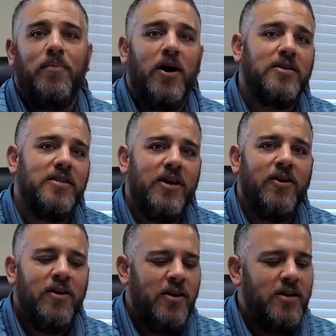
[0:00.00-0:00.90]
box
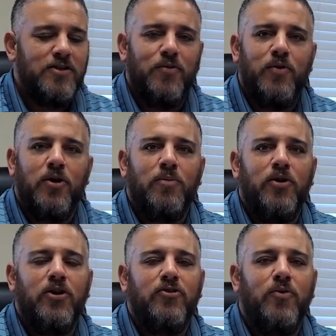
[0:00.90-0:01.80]
there. So if you want to
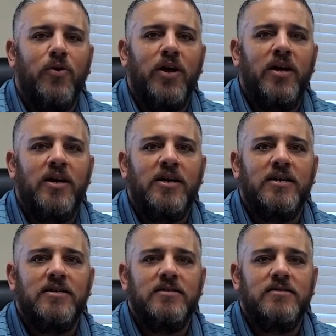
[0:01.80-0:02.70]
bring your toy
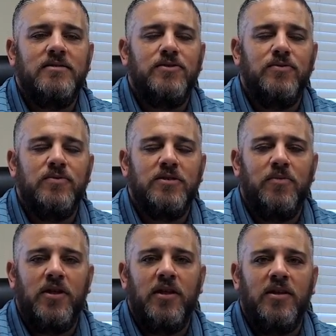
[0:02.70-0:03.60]
to
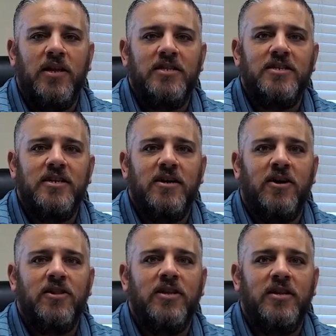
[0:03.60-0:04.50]
somebody that needs it
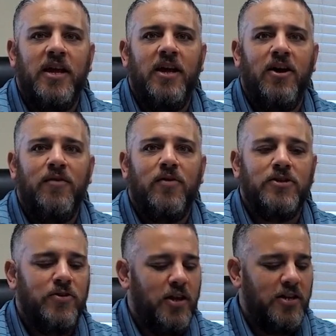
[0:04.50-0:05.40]
on the day of our
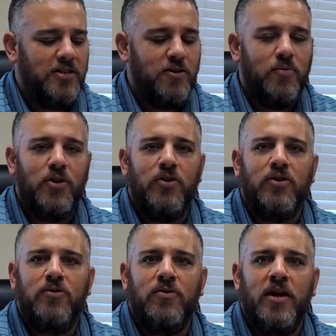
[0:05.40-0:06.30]
tree lighting ceremony, you
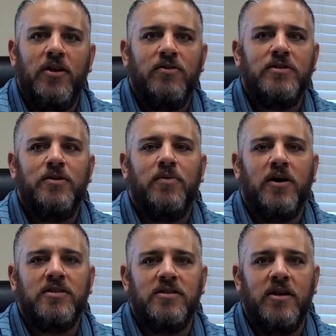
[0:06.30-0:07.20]
can do that. You'll see
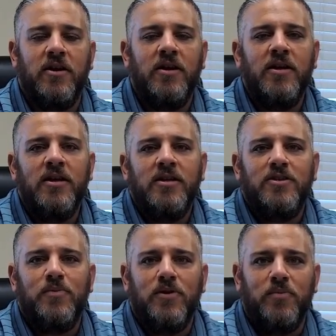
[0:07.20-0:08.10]
boxes there
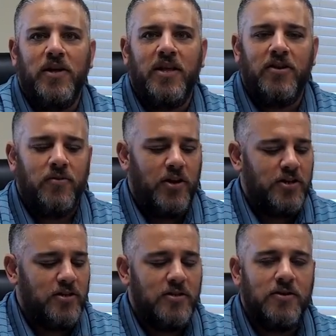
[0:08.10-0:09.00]
to be able to make that
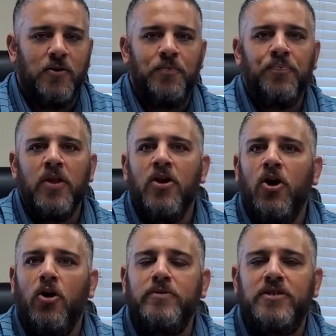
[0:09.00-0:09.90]
donation. So
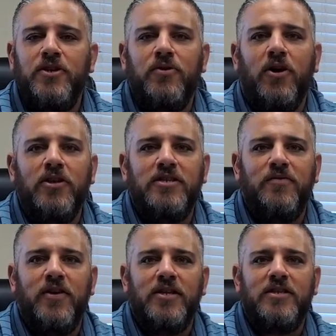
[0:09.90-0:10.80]
hope to see you at all these
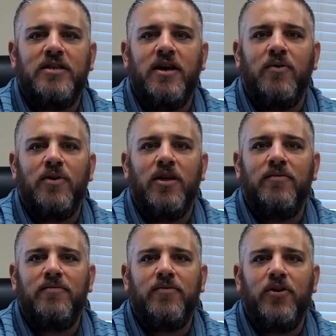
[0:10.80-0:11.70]
events. We'd
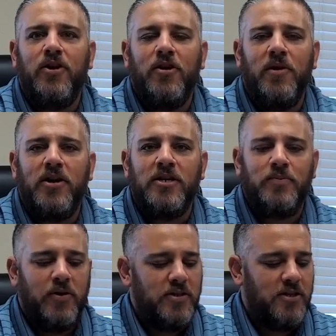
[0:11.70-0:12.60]
love for you to come out and
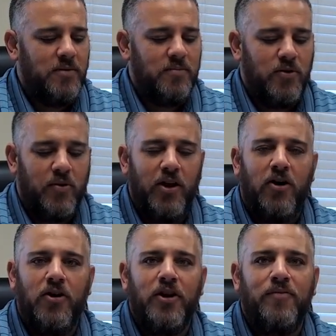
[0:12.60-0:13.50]
experience them. Great
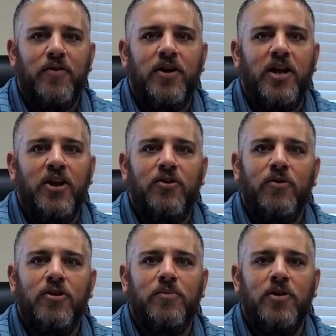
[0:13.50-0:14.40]
holiday fun in your
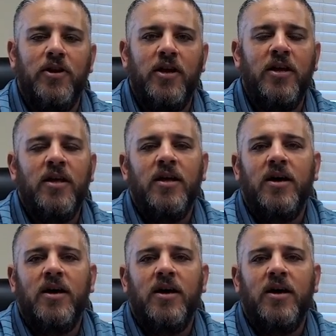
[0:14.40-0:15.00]
own community.